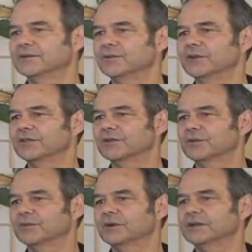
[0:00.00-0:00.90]
with
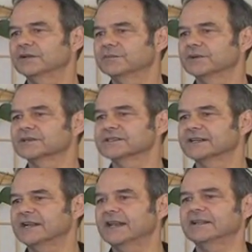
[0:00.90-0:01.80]
one
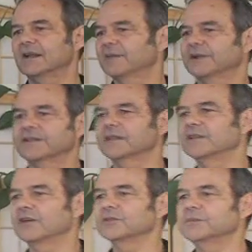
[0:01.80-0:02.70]
person at any time, like they're
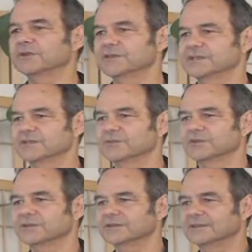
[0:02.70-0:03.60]
the only person in the
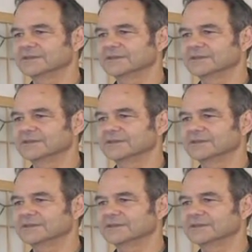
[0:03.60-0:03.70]
world.